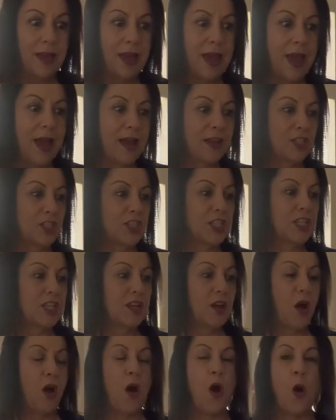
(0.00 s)
And
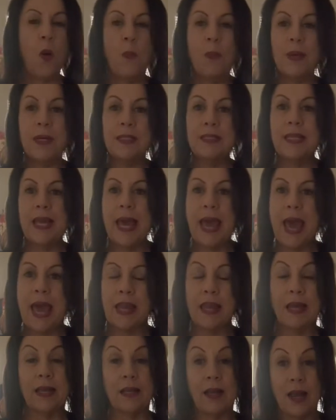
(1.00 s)
she opened it,
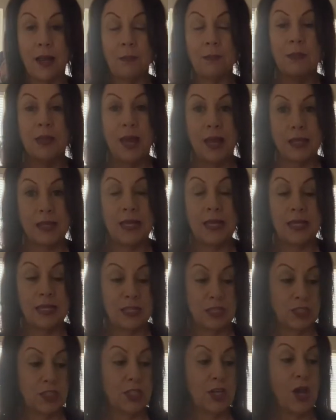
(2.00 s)
like, I'm not
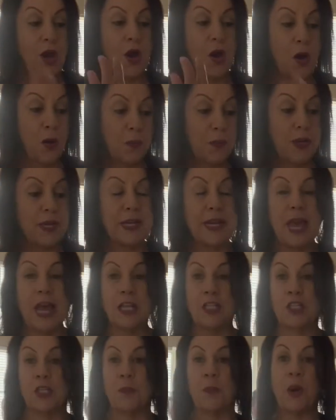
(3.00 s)
kidding. She opened
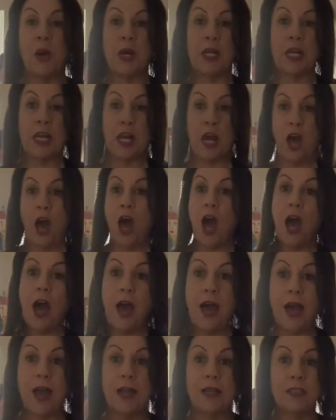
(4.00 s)
it, she put it
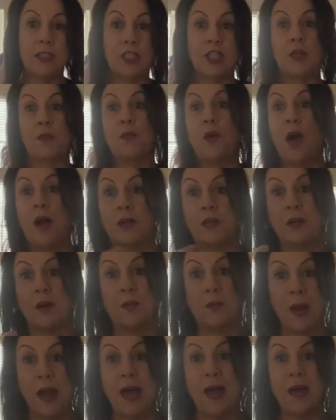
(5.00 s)
on, she walked
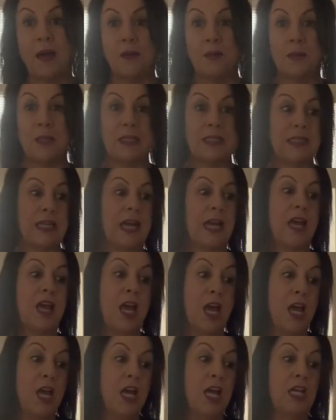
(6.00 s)
around with it,
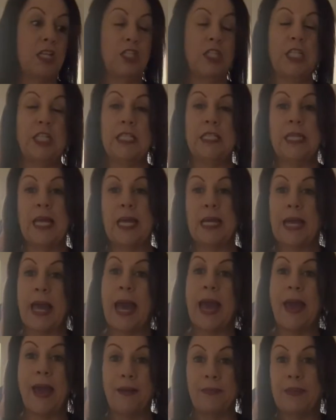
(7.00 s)
and she's like,
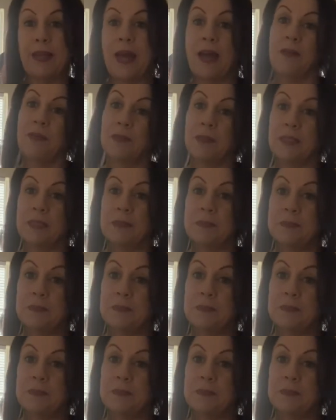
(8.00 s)
I have to have one.